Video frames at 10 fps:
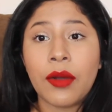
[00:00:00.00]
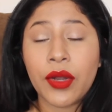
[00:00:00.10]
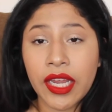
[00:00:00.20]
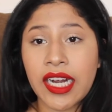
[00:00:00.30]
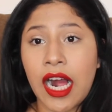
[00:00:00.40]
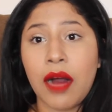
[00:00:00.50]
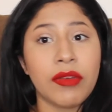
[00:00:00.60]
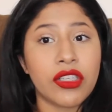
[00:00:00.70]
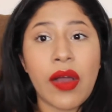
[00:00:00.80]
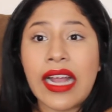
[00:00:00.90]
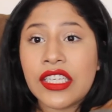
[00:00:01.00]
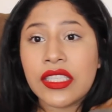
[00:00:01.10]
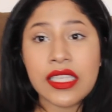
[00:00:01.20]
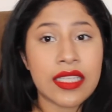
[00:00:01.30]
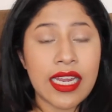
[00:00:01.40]
were there to help me so I
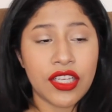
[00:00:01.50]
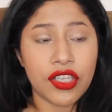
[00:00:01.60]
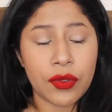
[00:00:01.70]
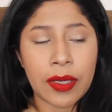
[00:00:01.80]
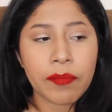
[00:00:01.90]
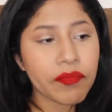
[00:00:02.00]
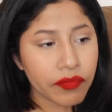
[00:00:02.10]
just decided to do it